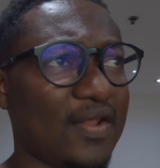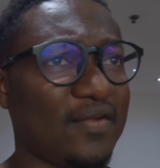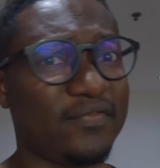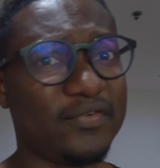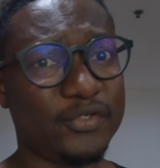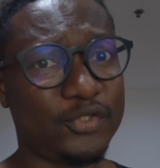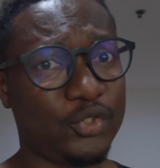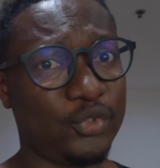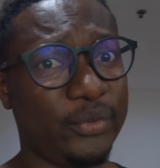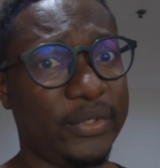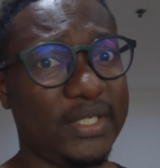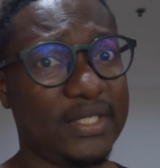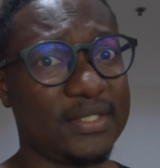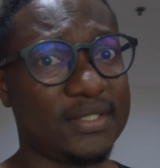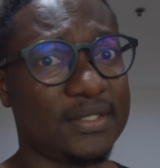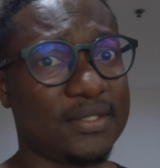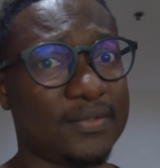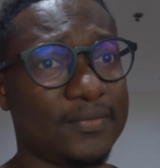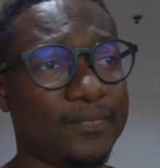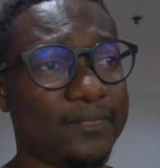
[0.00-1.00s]
for two
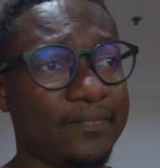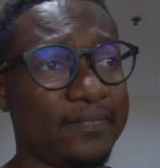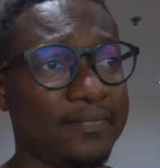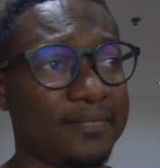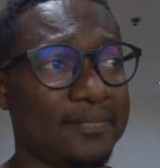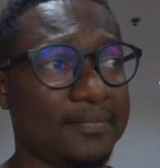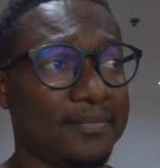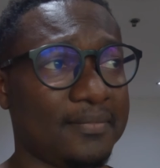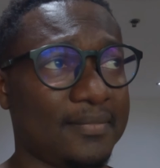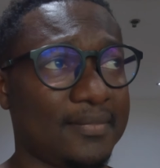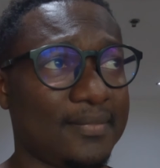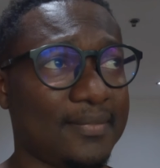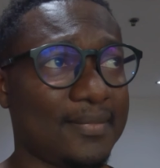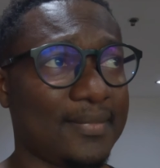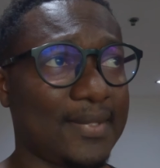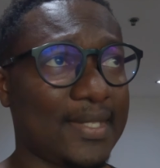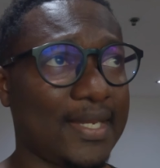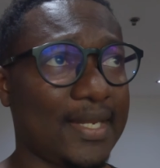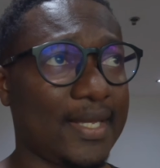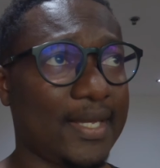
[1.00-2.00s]
weeks.
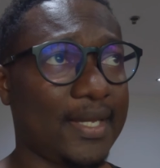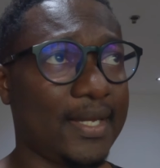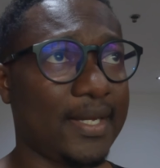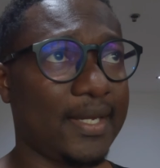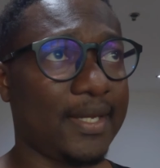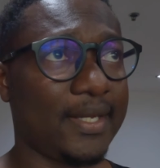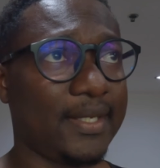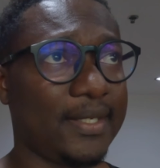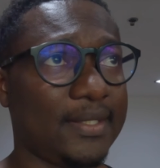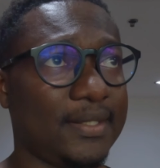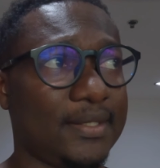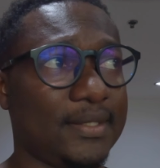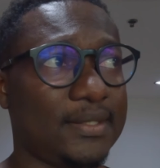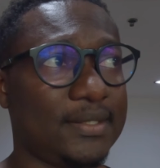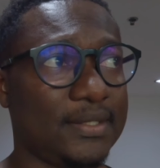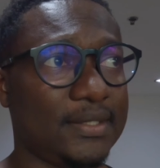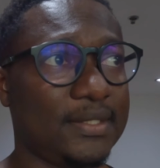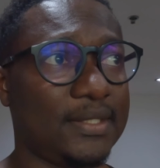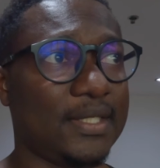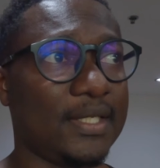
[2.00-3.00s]
I
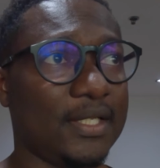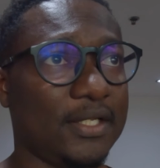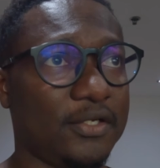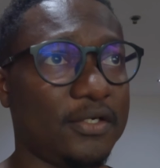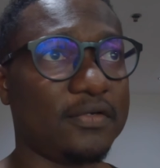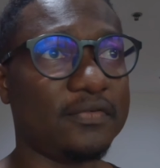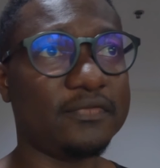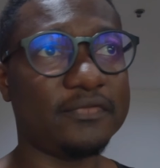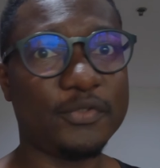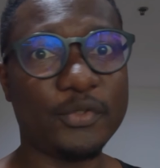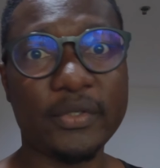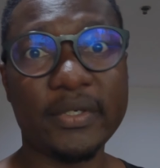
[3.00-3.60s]
did a lot of